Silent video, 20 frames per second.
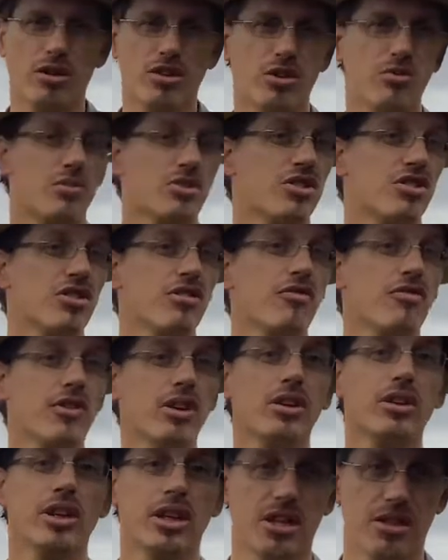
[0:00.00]
It was
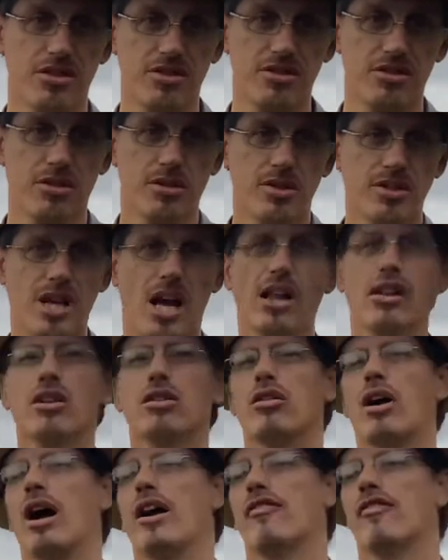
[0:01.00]
civilians,
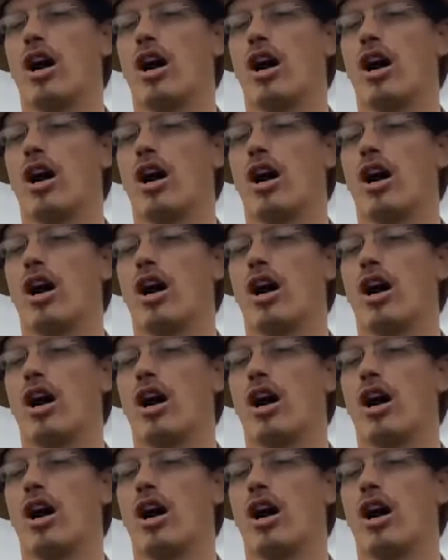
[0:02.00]
telegraph